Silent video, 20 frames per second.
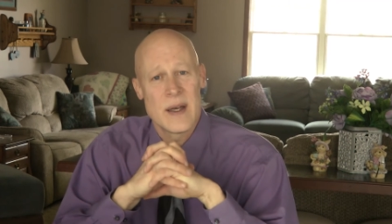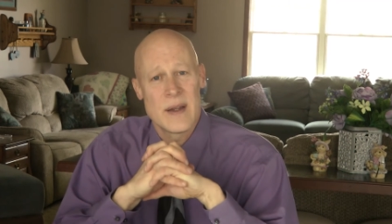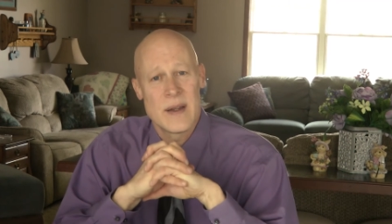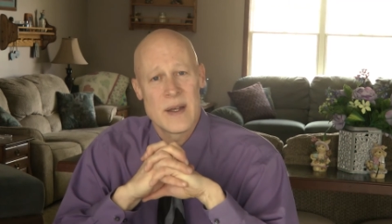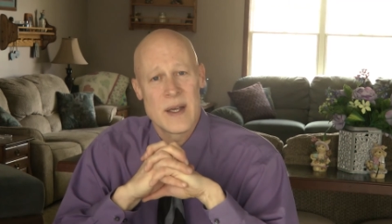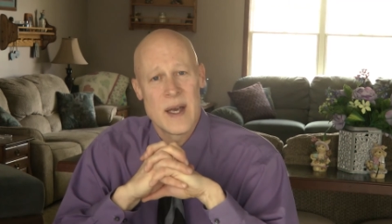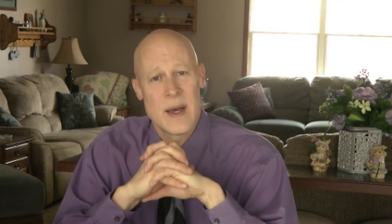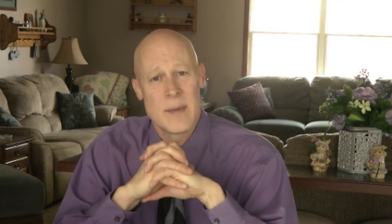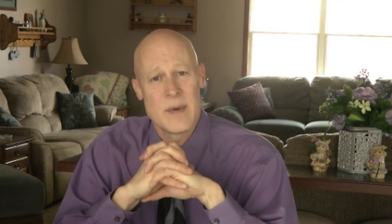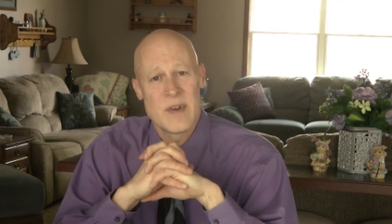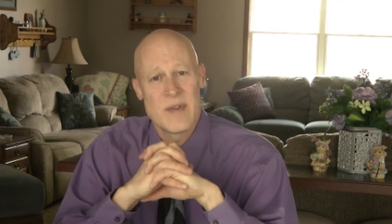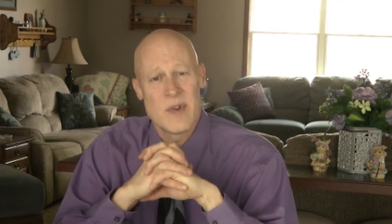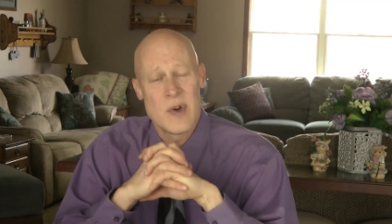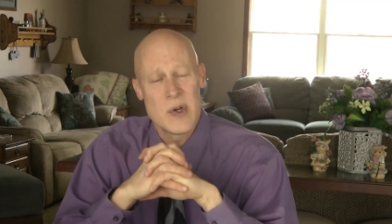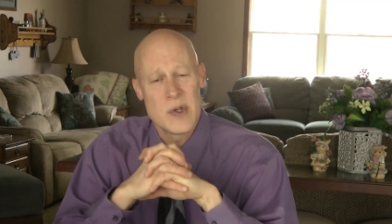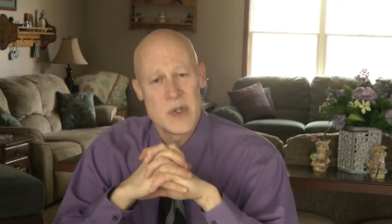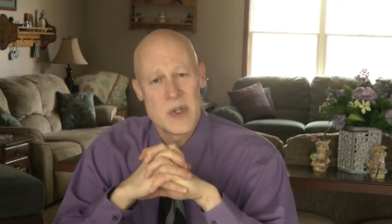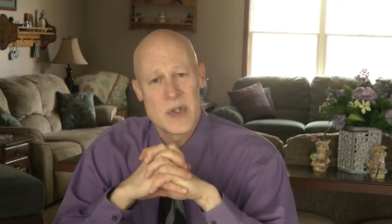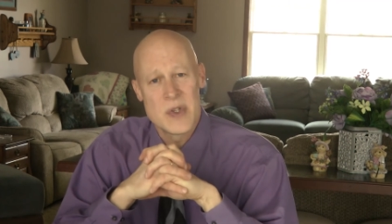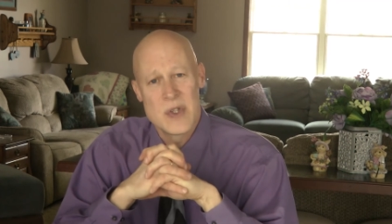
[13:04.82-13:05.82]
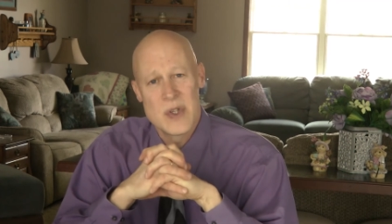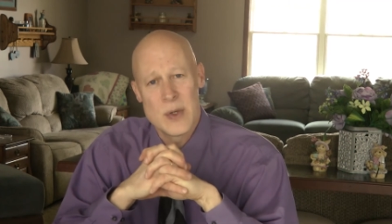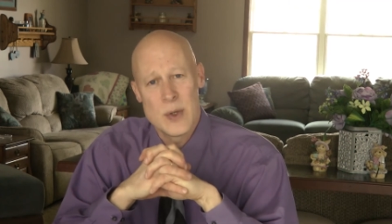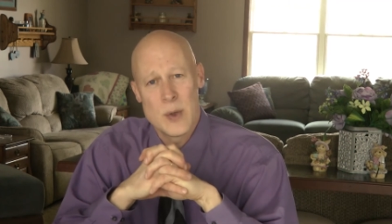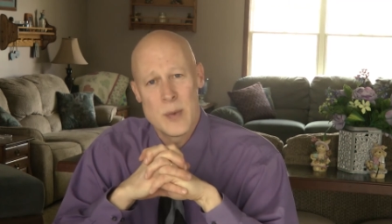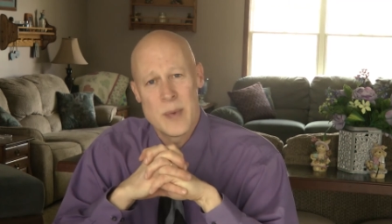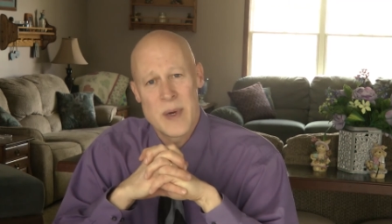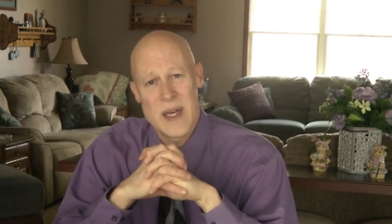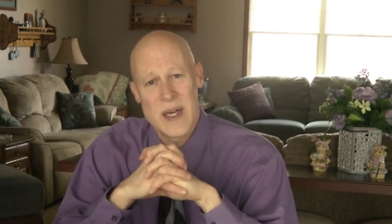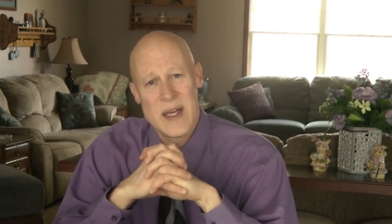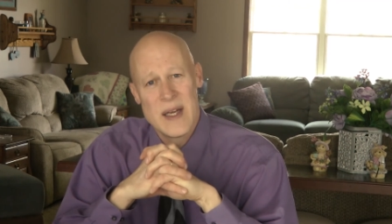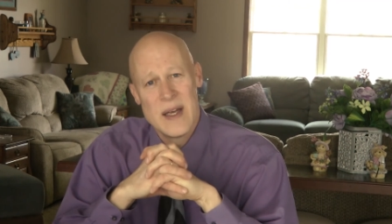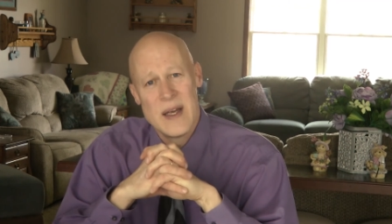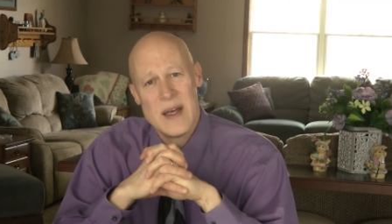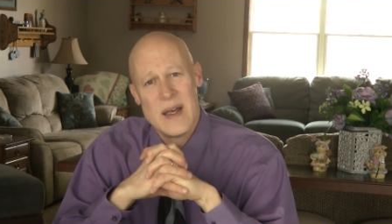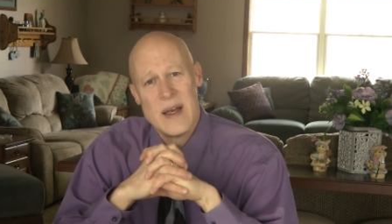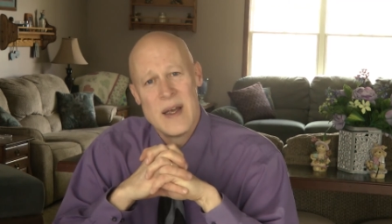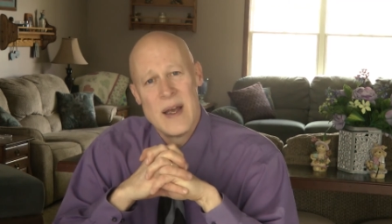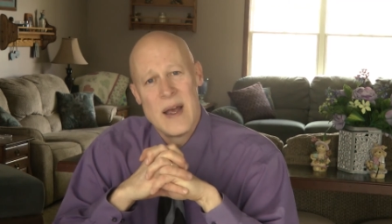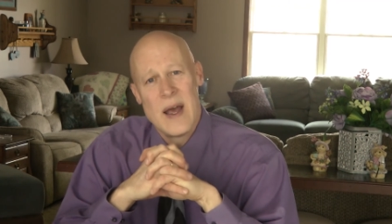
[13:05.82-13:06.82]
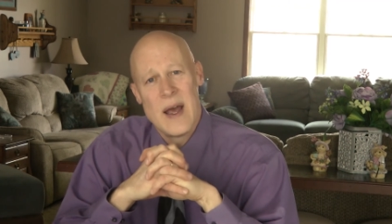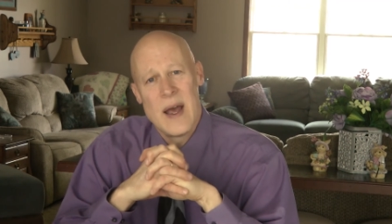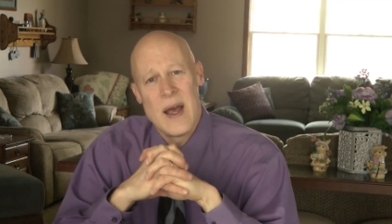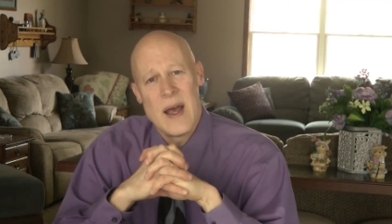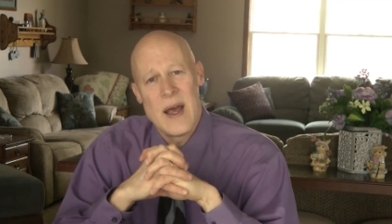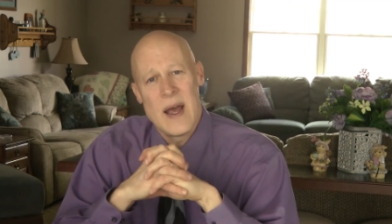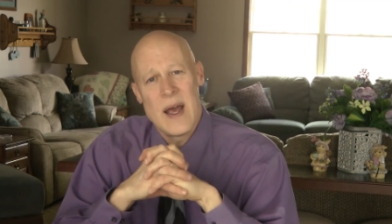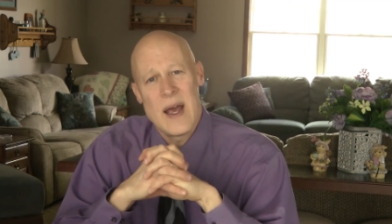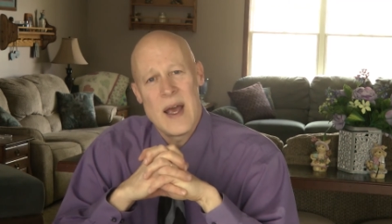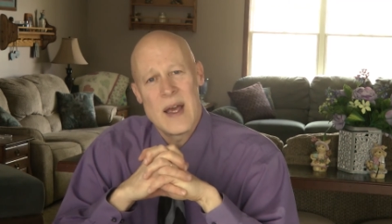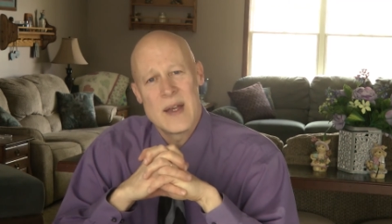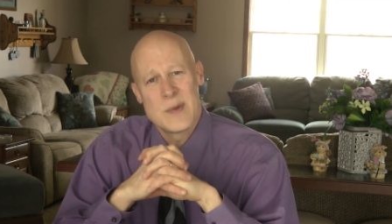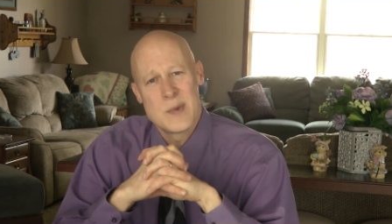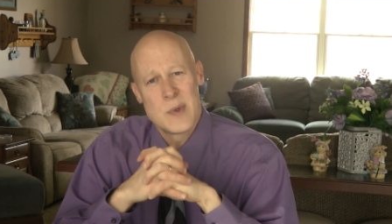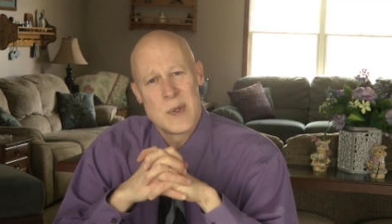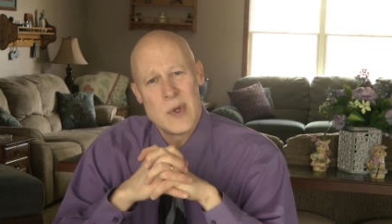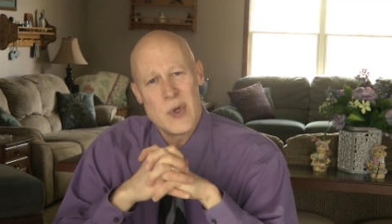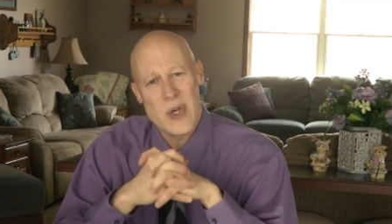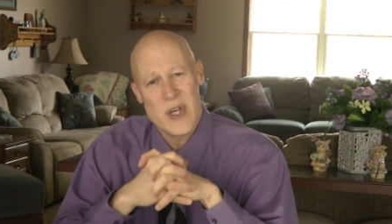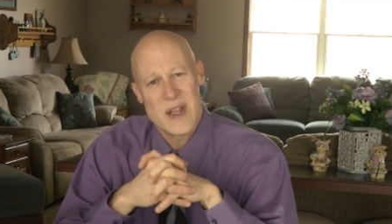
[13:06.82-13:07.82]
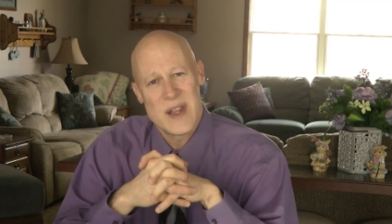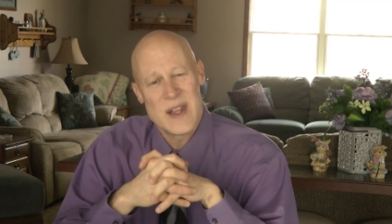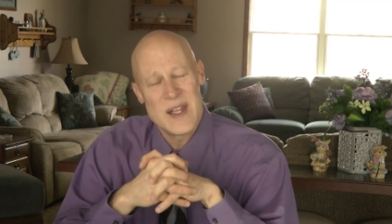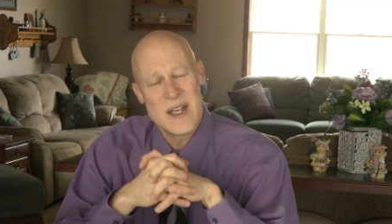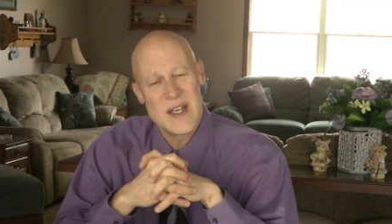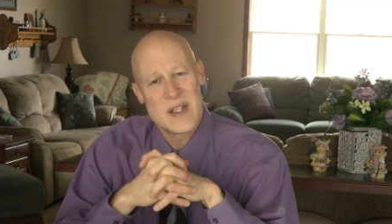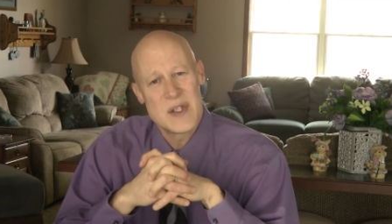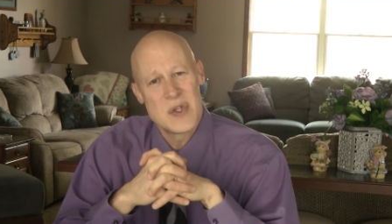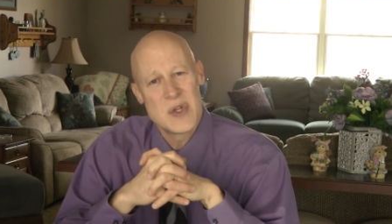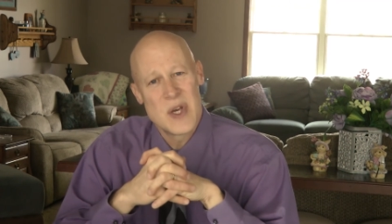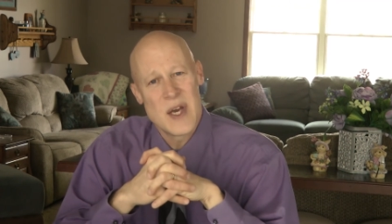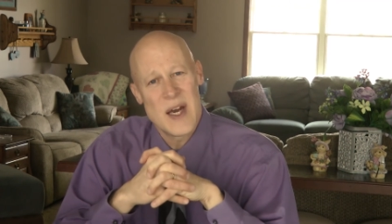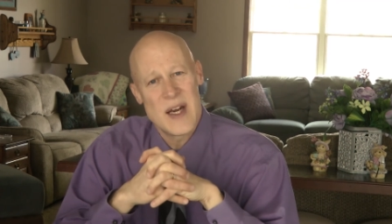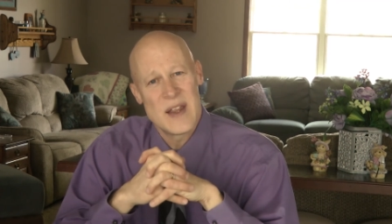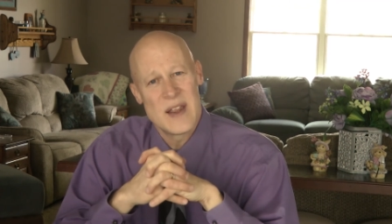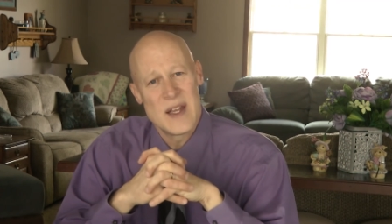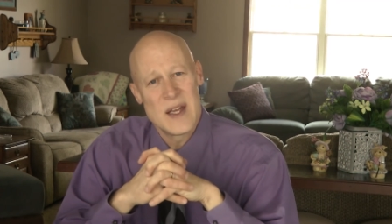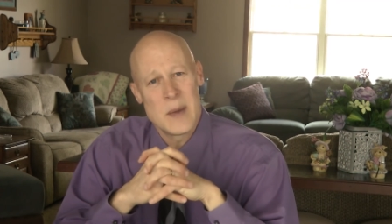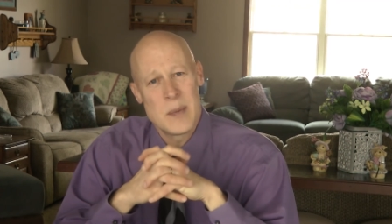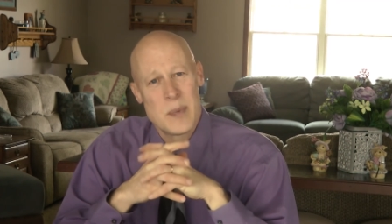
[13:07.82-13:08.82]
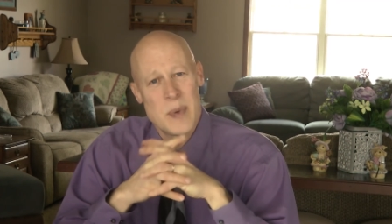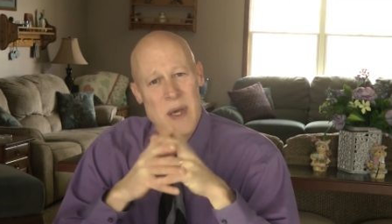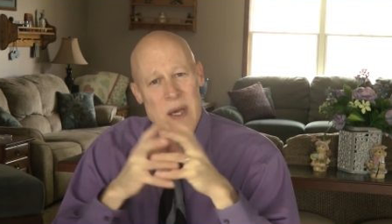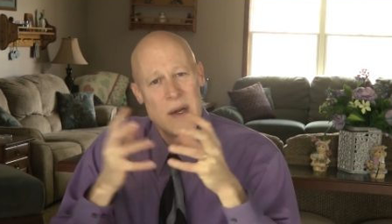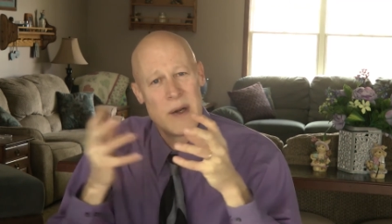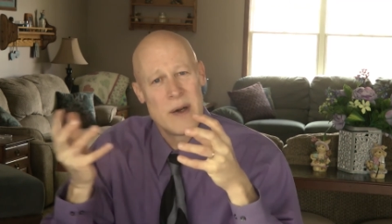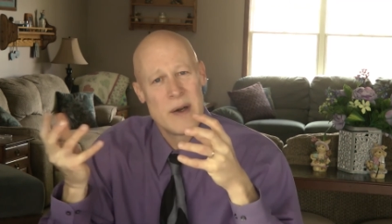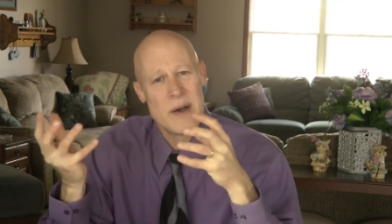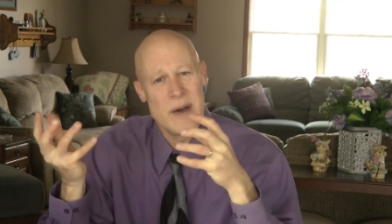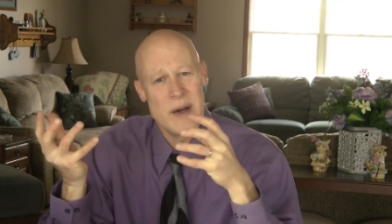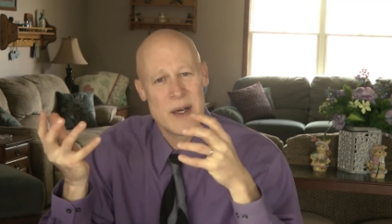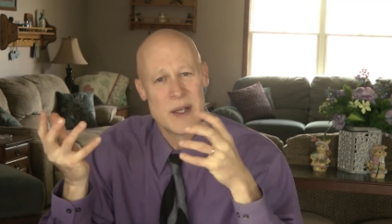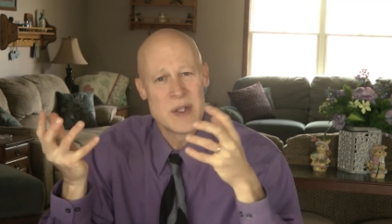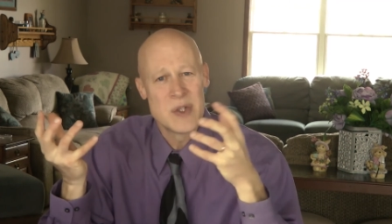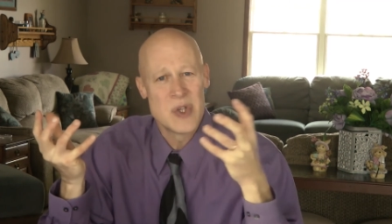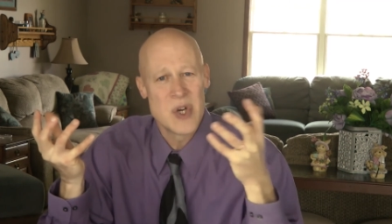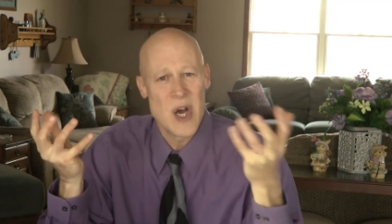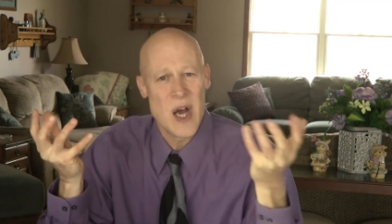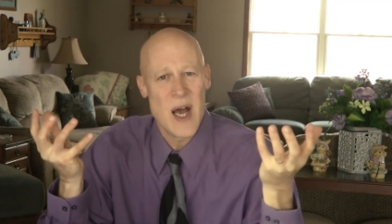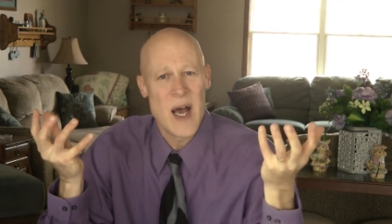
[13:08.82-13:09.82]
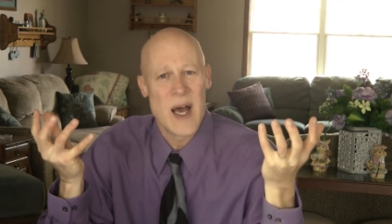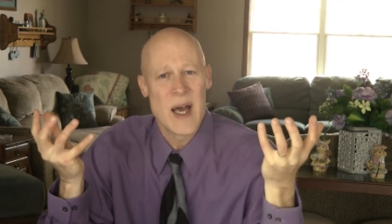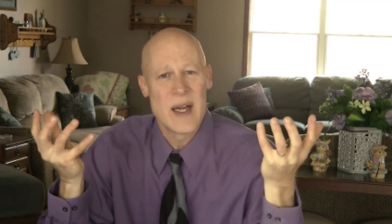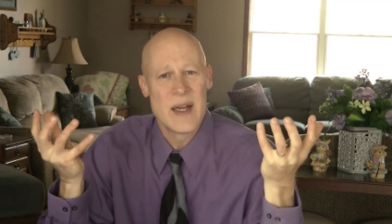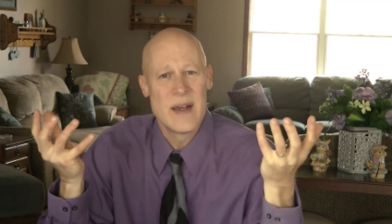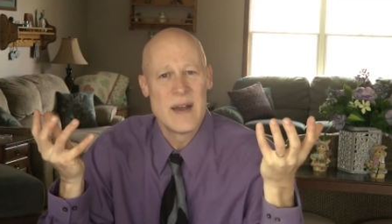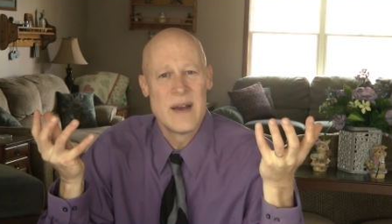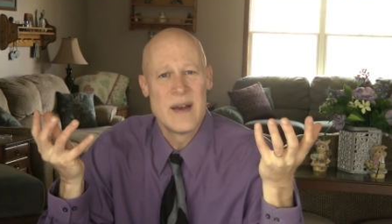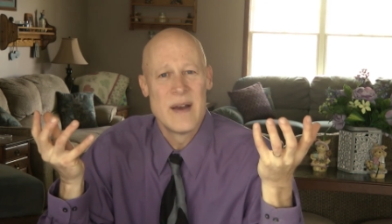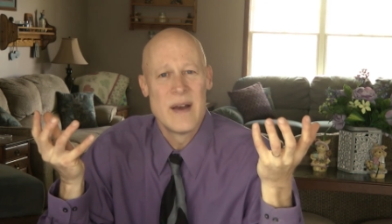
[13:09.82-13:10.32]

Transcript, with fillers: the coming verses too, but as we look at this, you got to think Peter and John